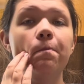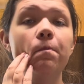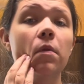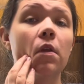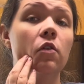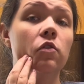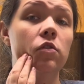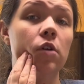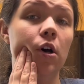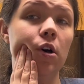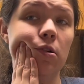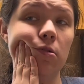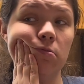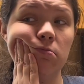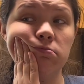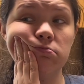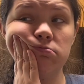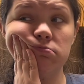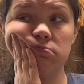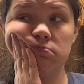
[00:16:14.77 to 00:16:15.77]
So,
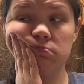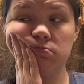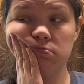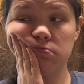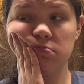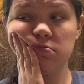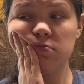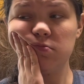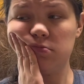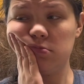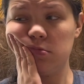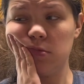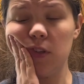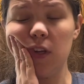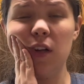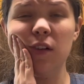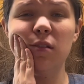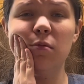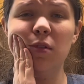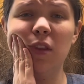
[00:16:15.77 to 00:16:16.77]

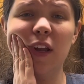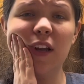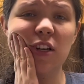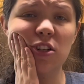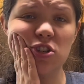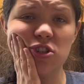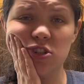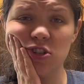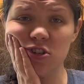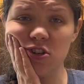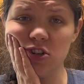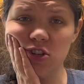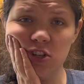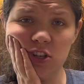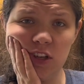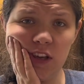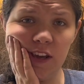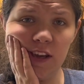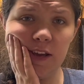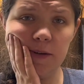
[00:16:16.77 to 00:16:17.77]
coming like a sugar
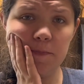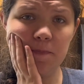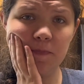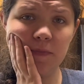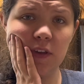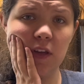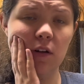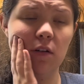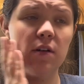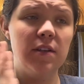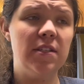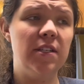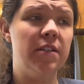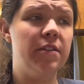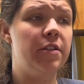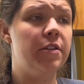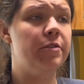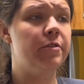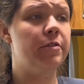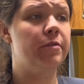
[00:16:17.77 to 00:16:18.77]
cookie, it always tells
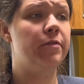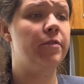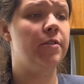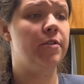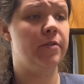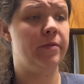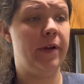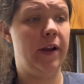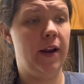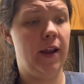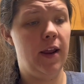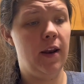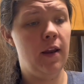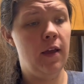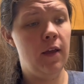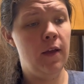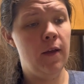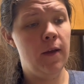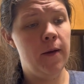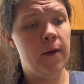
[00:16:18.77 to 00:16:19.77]
you to refrigerate it.
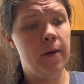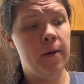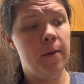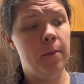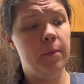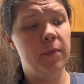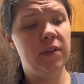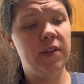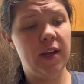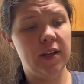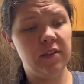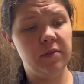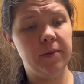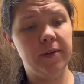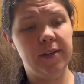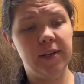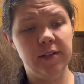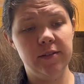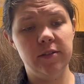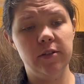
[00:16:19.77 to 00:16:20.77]
But that's
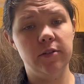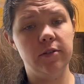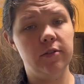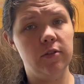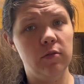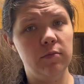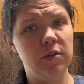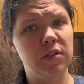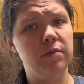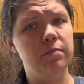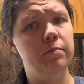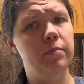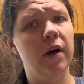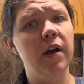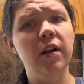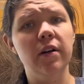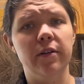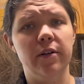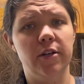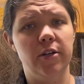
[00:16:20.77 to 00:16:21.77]
because there's so much
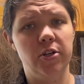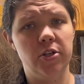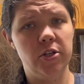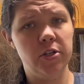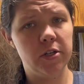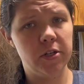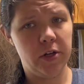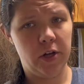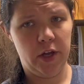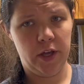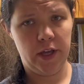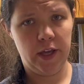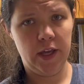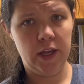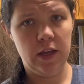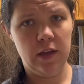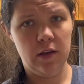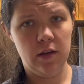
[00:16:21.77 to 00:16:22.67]
butter in a sugar cookie.